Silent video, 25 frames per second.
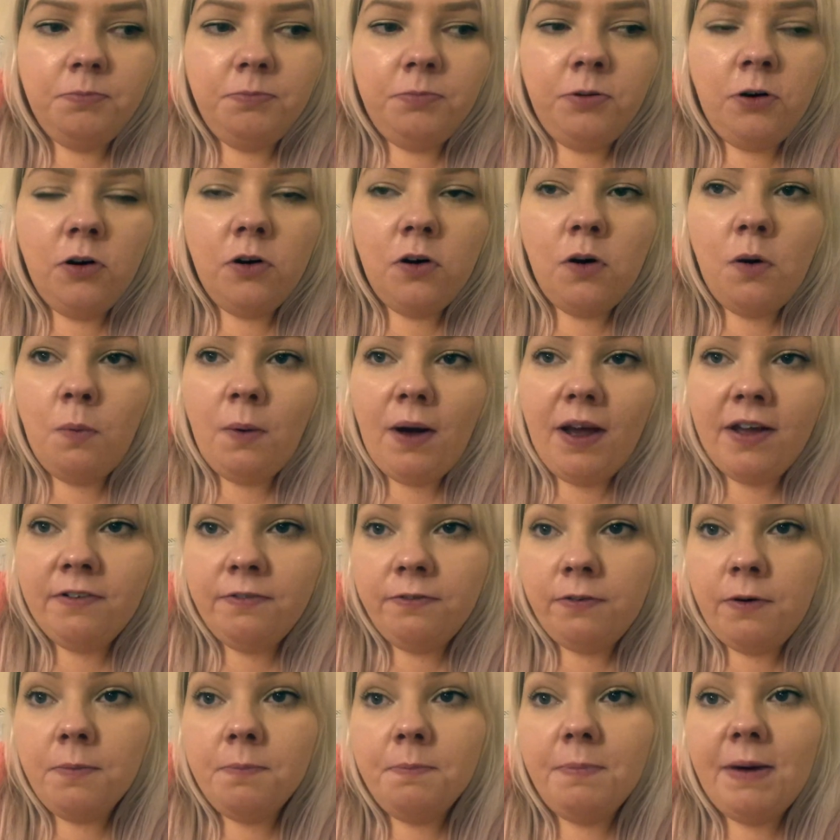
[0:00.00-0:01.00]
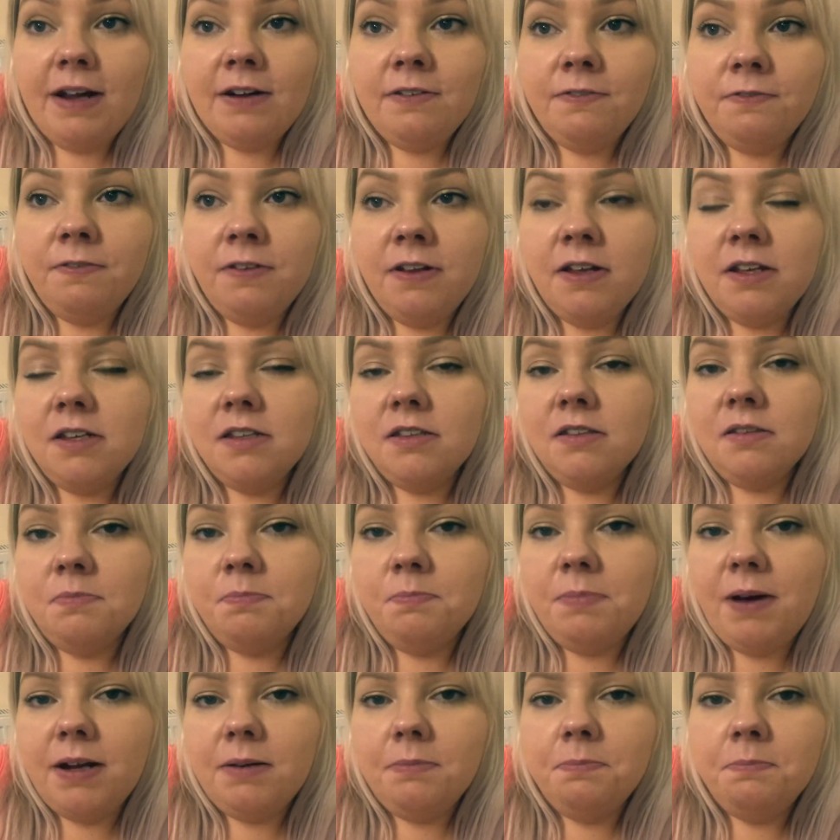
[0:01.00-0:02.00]
pull away from bad things
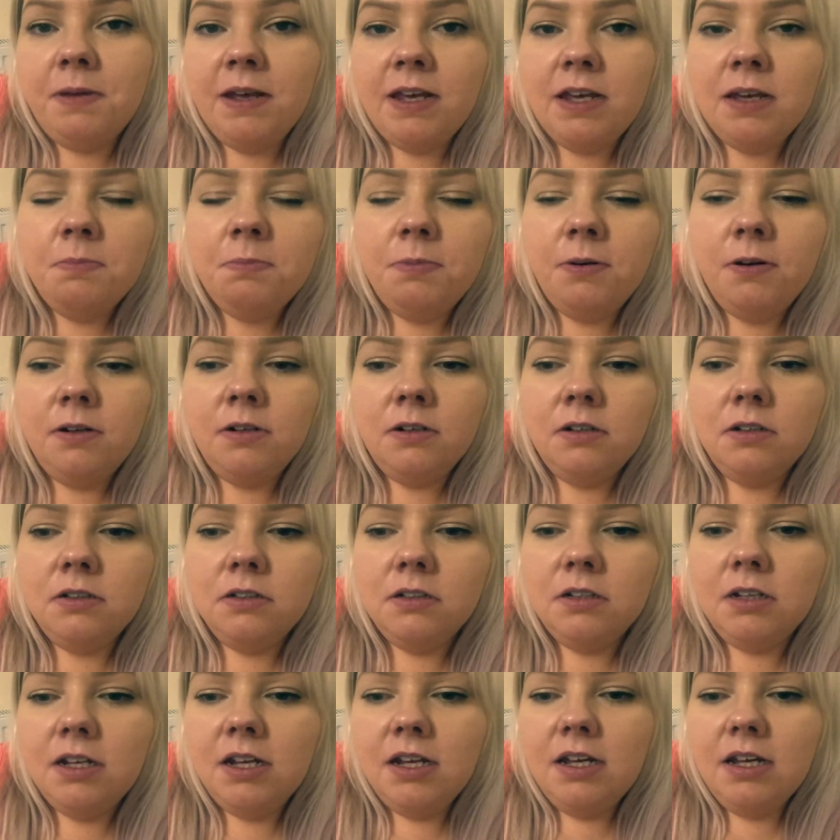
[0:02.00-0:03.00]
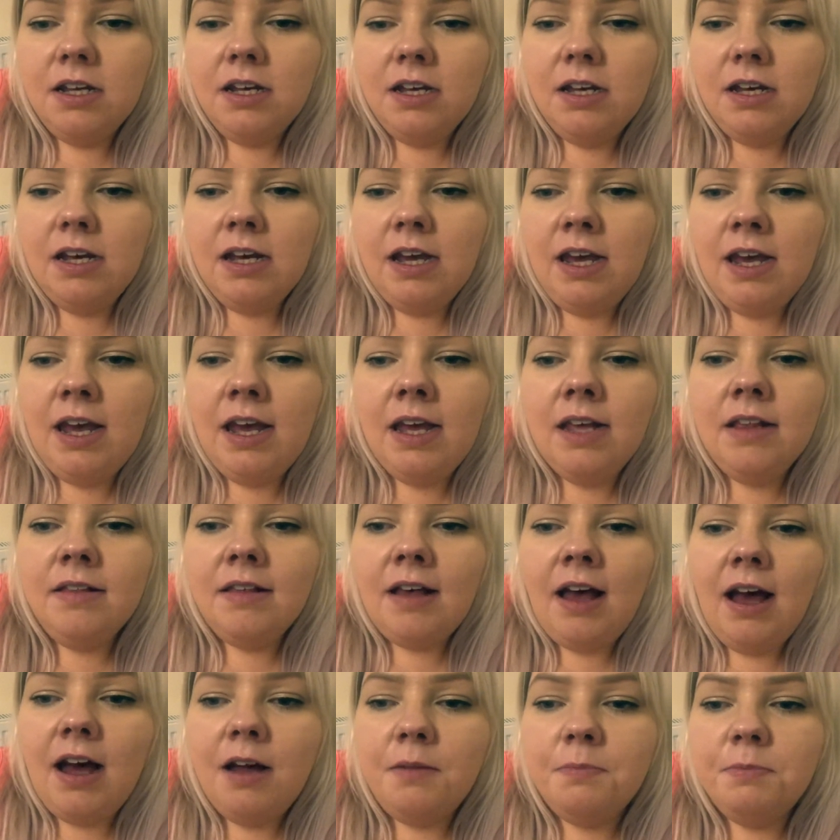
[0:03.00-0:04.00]
and bad people. And it
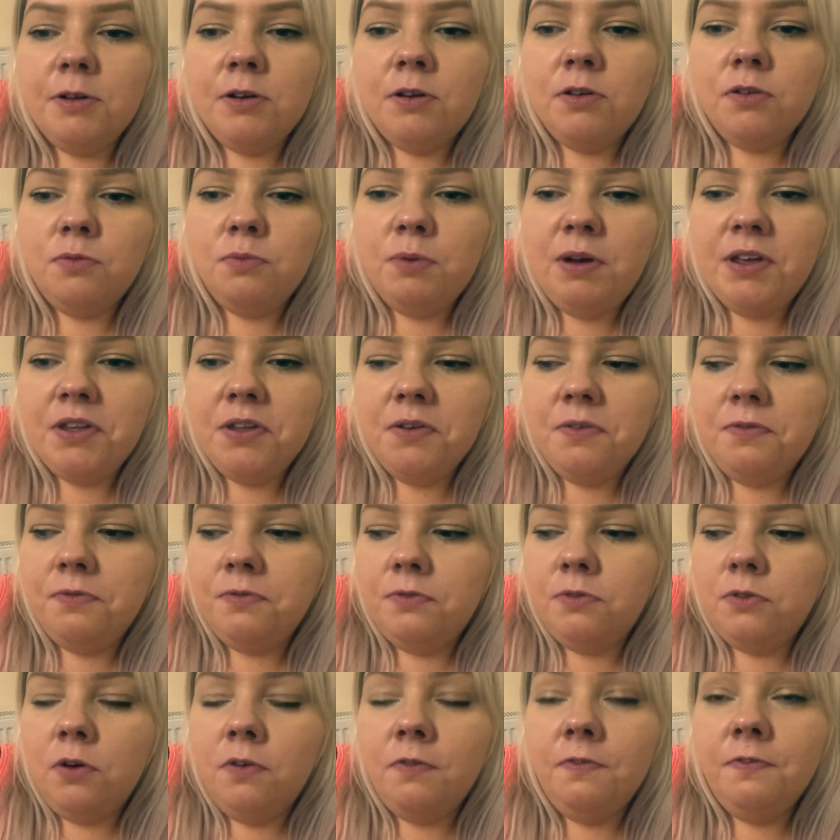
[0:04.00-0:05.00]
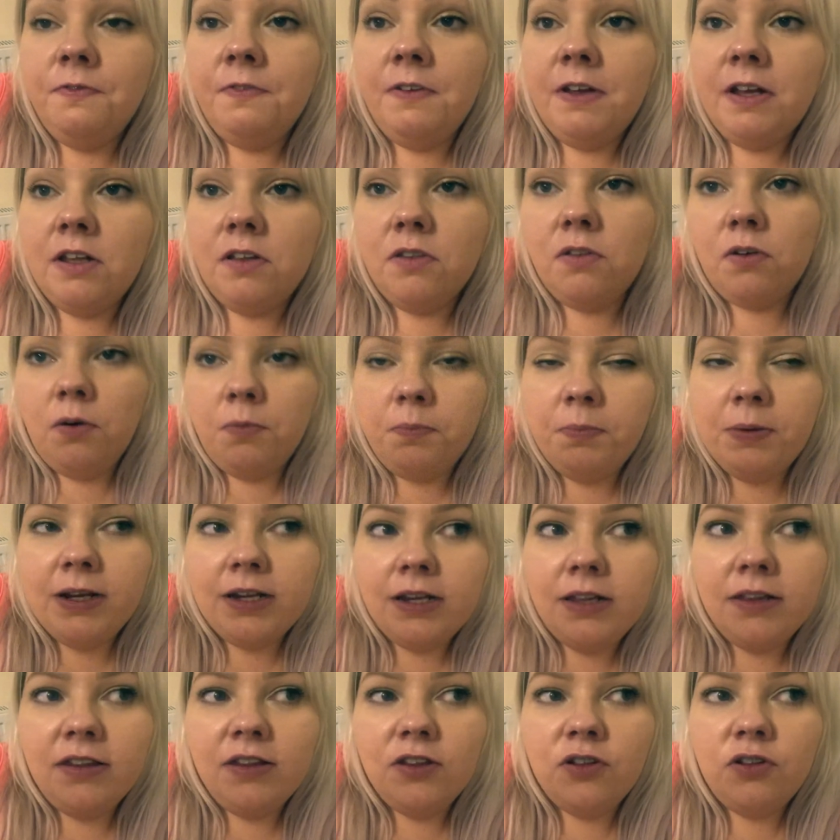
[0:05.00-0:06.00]
is hard, because when you've done things or
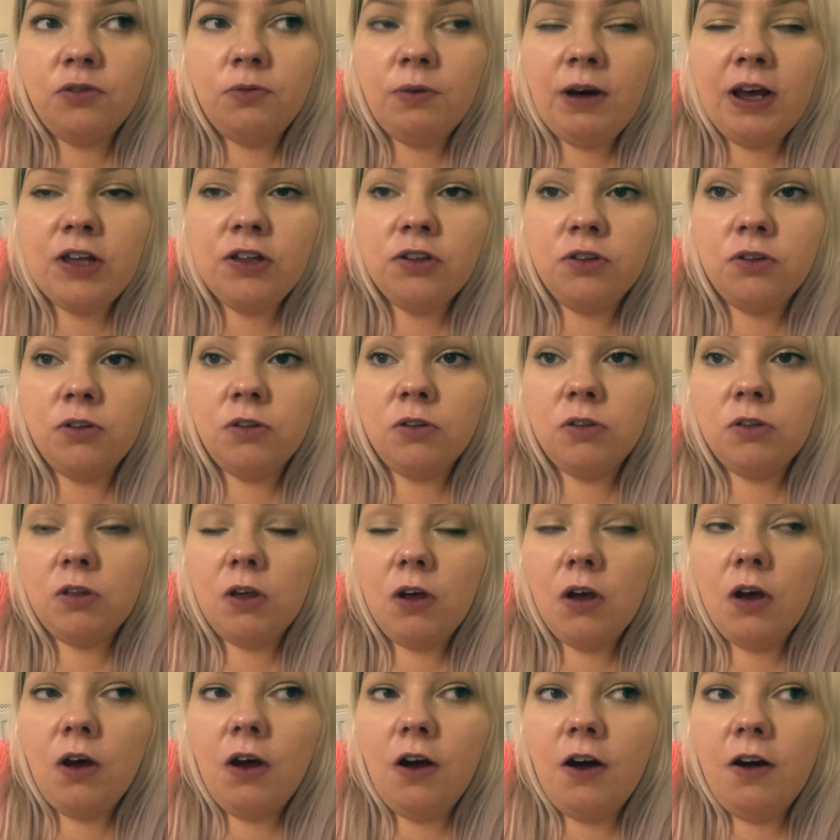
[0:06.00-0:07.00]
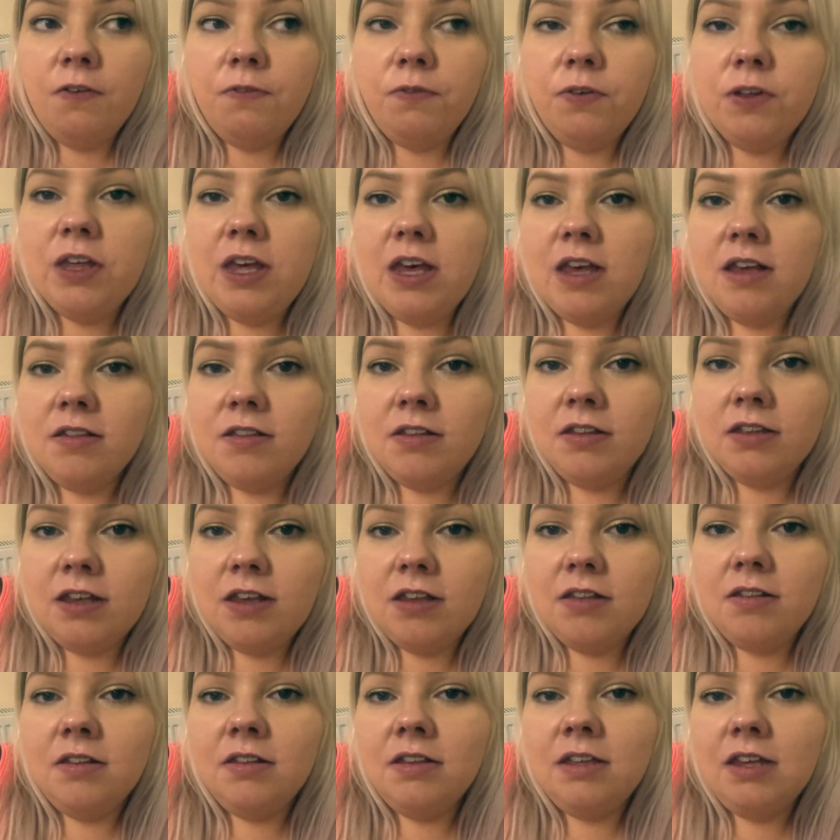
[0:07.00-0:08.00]
been in situations for years and
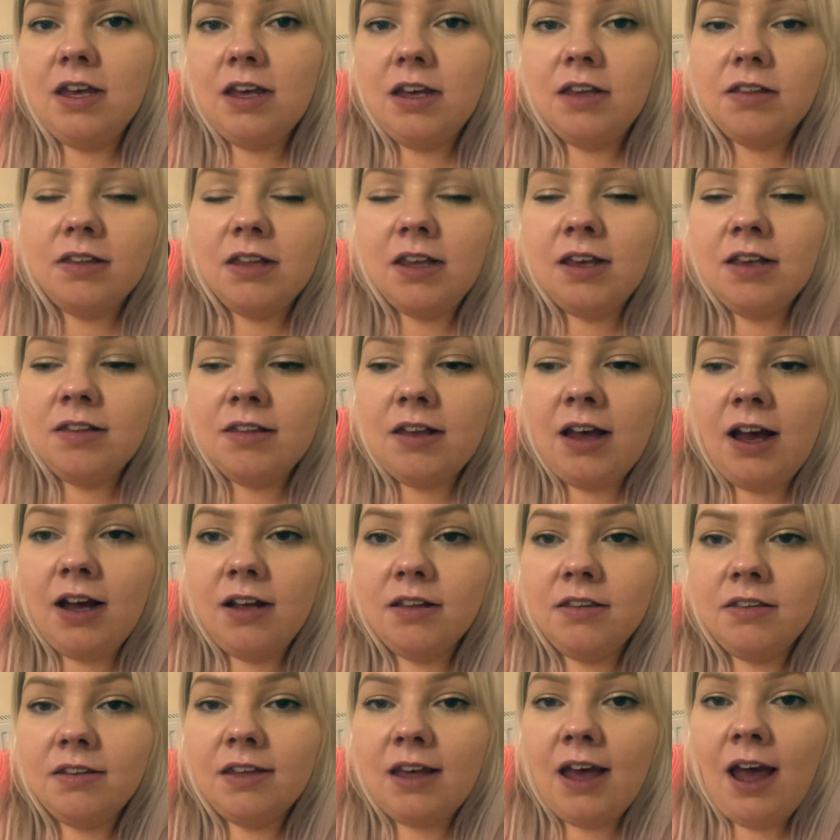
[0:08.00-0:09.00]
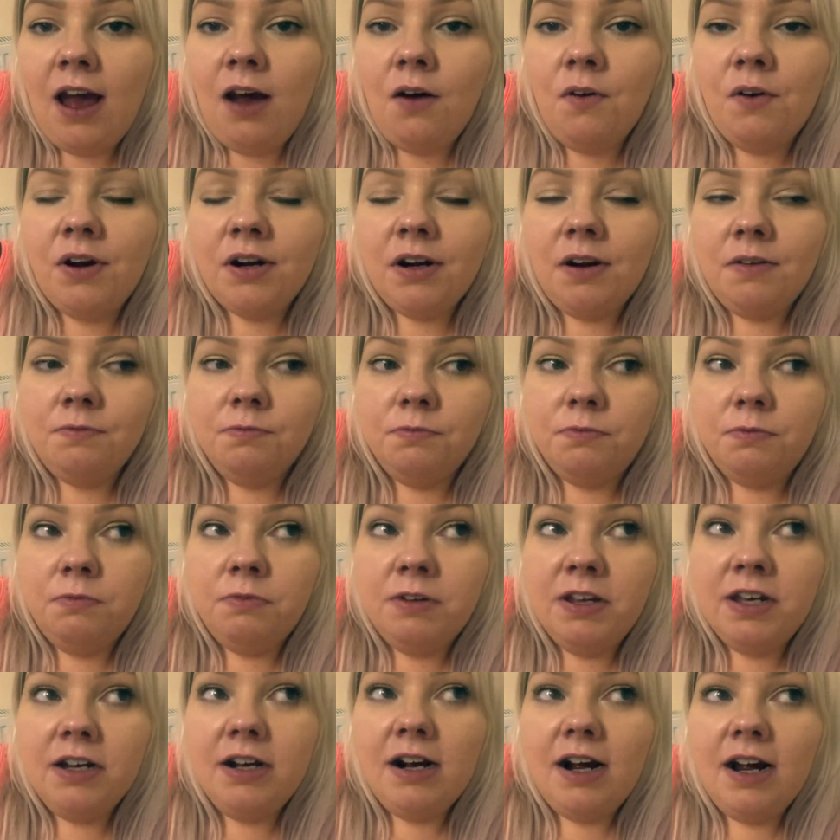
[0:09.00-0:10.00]
years and years, it is hard to get out, and I'm
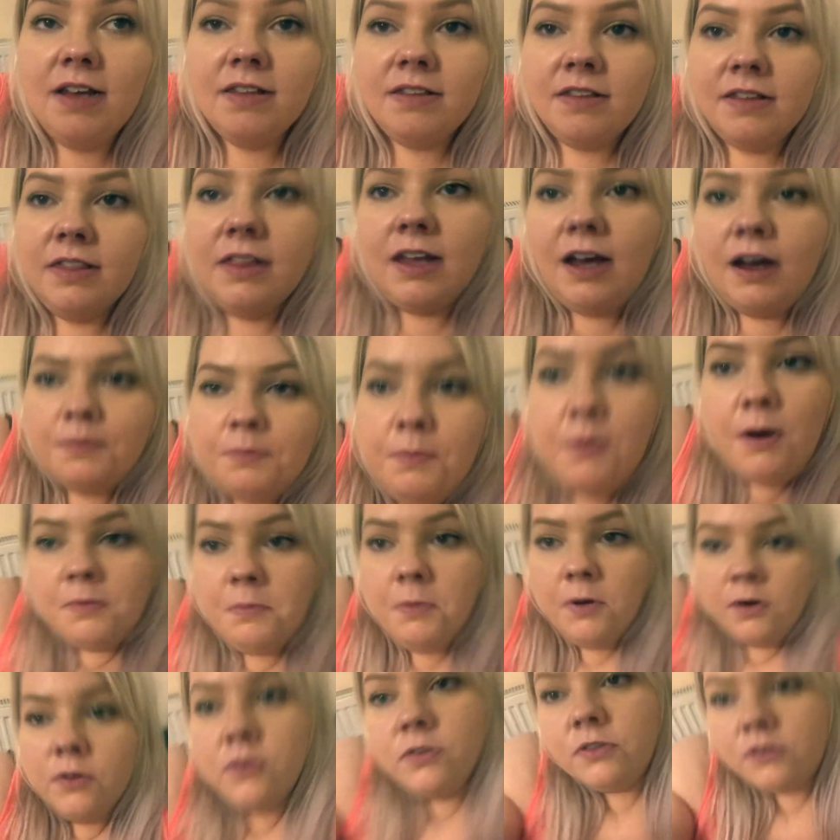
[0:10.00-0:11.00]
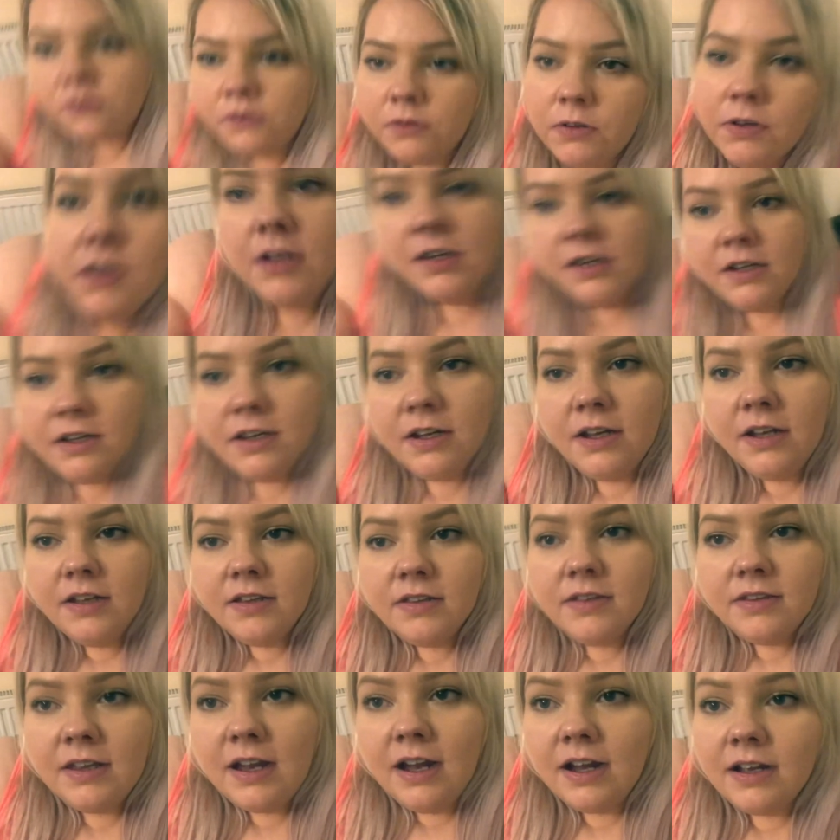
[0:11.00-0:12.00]
realizing that. But I'm also
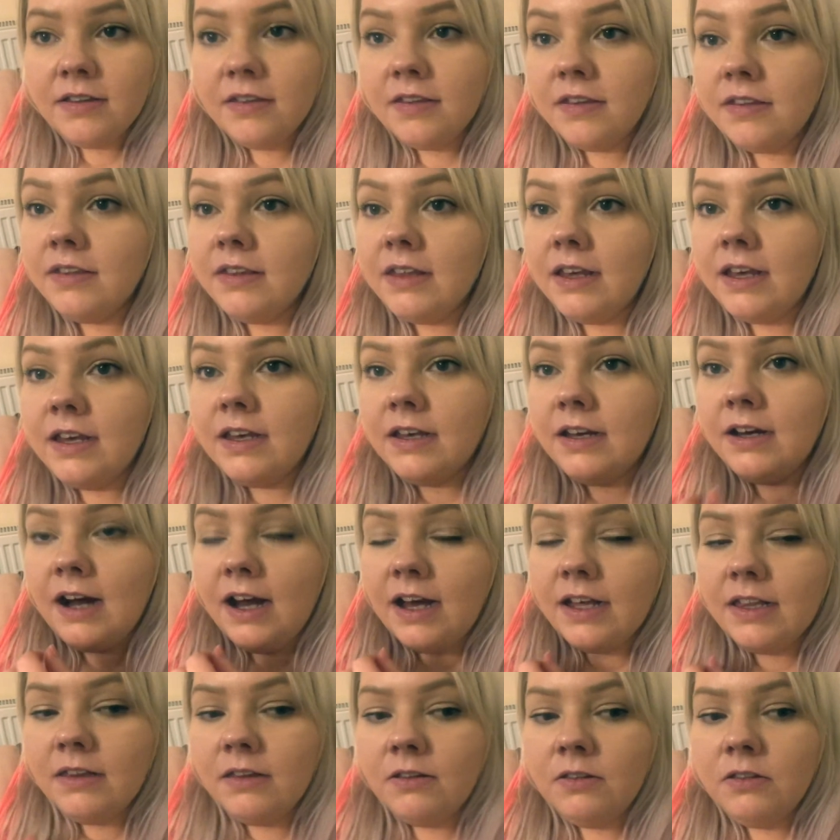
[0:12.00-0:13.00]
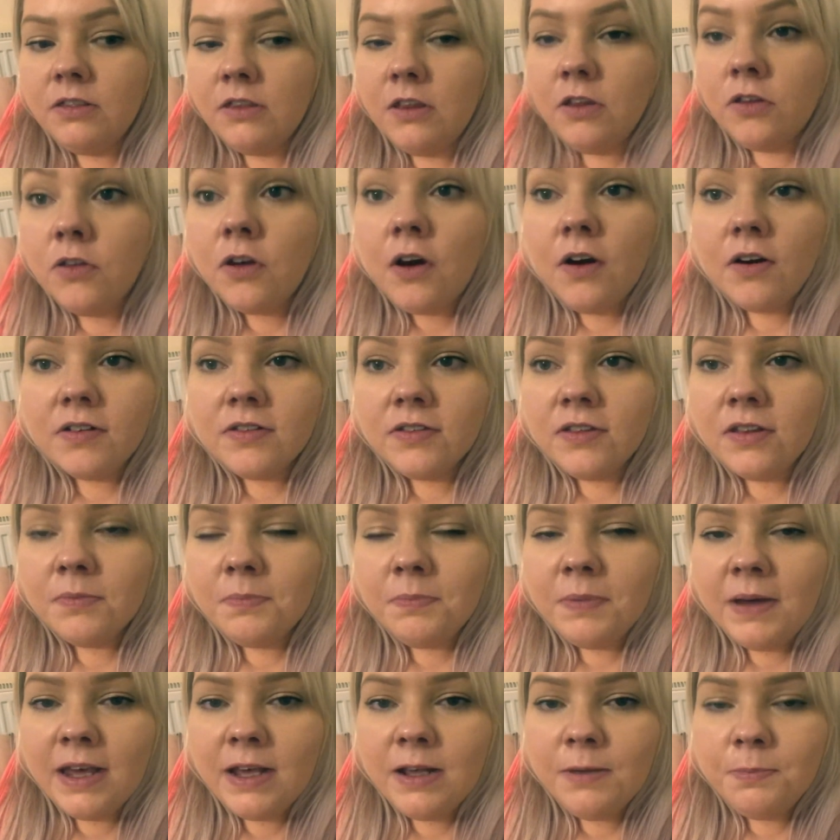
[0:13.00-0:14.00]
starting to see, like, the
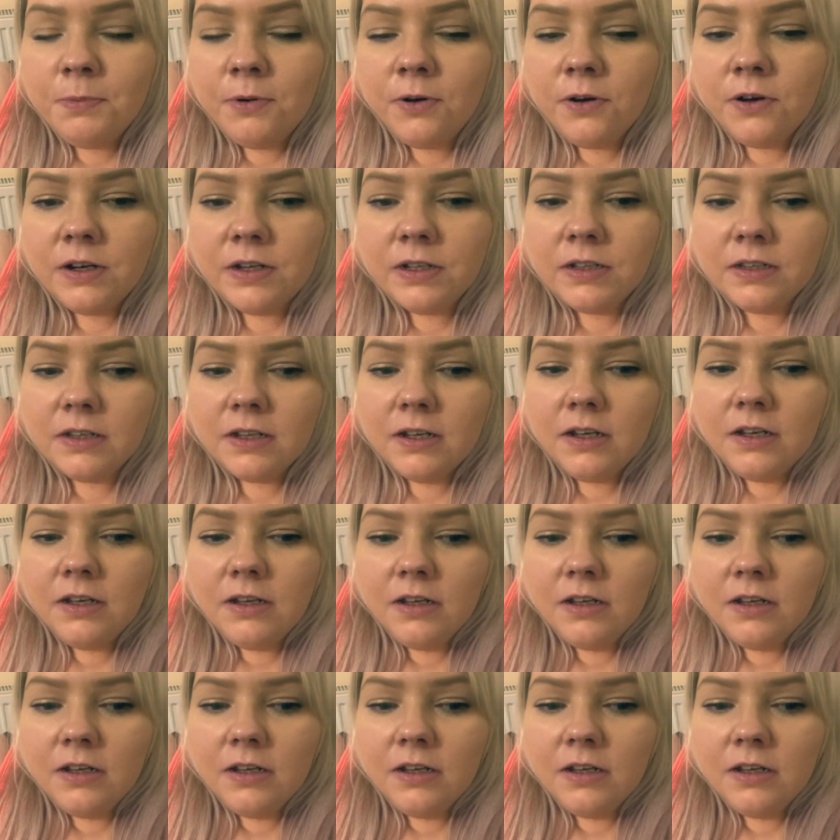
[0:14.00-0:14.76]
toxic people and